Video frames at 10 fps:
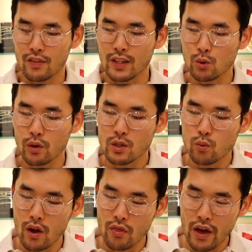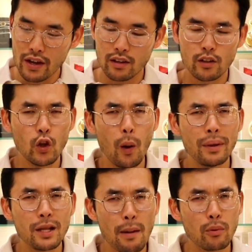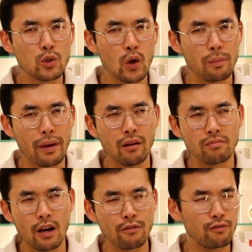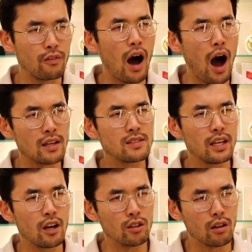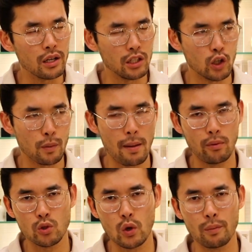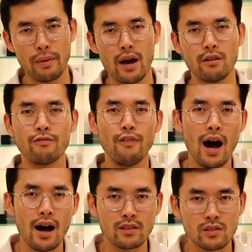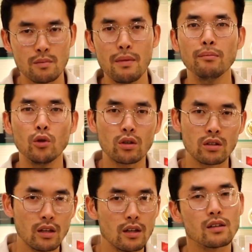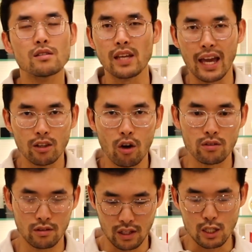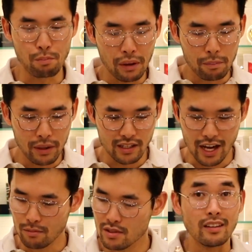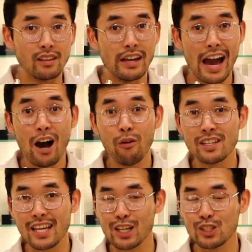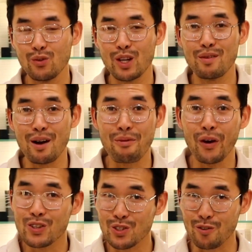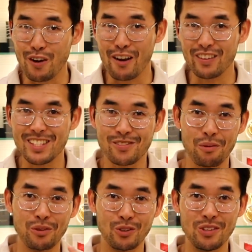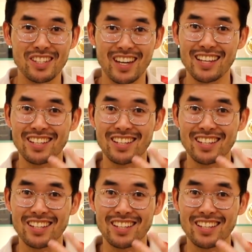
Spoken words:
This one is one that not many people talk about. I see online a lot of people talk about Fars, Mamluk, Ceylon, these big names. Gao is actually one of my personal favorites from the Oud Stars